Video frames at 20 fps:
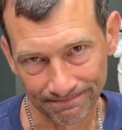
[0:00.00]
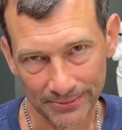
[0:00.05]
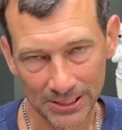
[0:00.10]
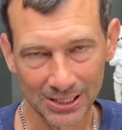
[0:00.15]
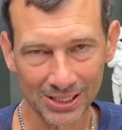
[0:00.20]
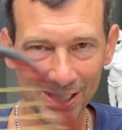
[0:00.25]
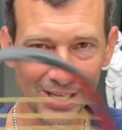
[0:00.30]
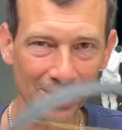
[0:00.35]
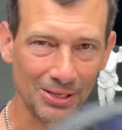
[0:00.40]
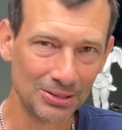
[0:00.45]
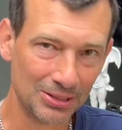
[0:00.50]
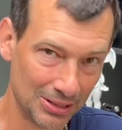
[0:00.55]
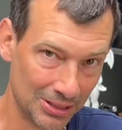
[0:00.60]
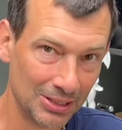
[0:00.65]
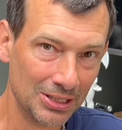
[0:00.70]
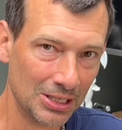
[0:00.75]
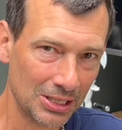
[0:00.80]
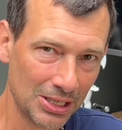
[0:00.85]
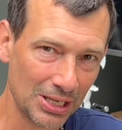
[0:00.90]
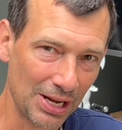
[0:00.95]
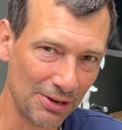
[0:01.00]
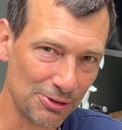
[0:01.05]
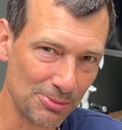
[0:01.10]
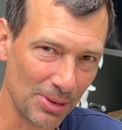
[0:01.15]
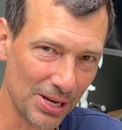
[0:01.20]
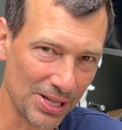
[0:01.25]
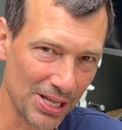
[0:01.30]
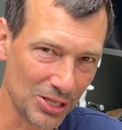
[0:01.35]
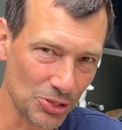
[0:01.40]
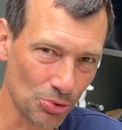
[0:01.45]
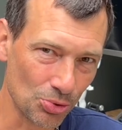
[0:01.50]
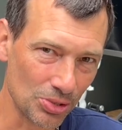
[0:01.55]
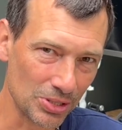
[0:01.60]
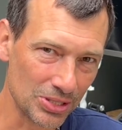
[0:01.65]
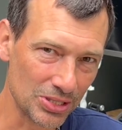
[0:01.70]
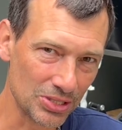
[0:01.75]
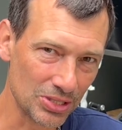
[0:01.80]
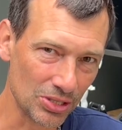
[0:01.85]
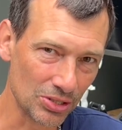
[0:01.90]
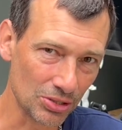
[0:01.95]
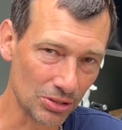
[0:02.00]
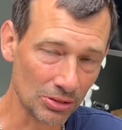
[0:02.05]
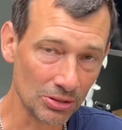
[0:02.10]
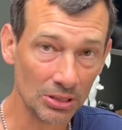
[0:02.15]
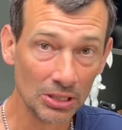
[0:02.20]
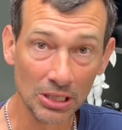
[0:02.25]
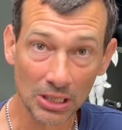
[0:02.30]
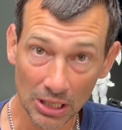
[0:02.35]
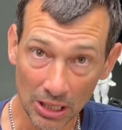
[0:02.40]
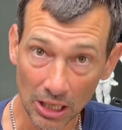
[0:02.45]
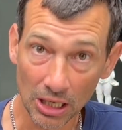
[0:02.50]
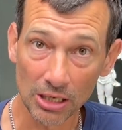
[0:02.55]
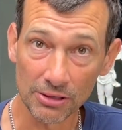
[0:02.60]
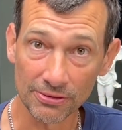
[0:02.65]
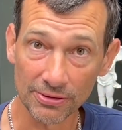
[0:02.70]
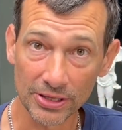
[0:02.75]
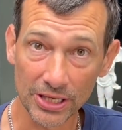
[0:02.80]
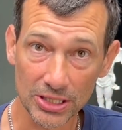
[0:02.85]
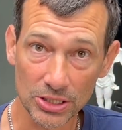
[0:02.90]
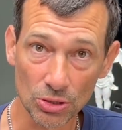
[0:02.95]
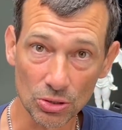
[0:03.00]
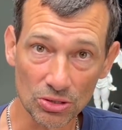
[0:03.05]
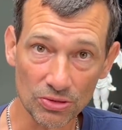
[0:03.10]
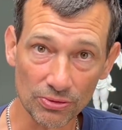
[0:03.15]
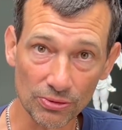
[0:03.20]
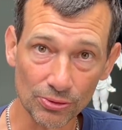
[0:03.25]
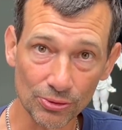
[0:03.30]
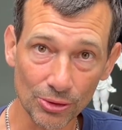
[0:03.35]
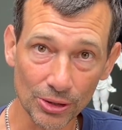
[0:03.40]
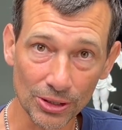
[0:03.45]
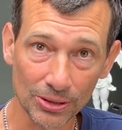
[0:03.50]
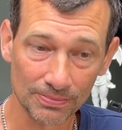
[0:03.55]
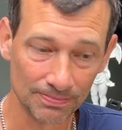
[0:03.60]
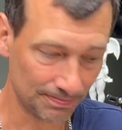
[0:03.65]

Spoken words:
Yeah, gonna have to make that sort of decision. Hopefully that's useful for you.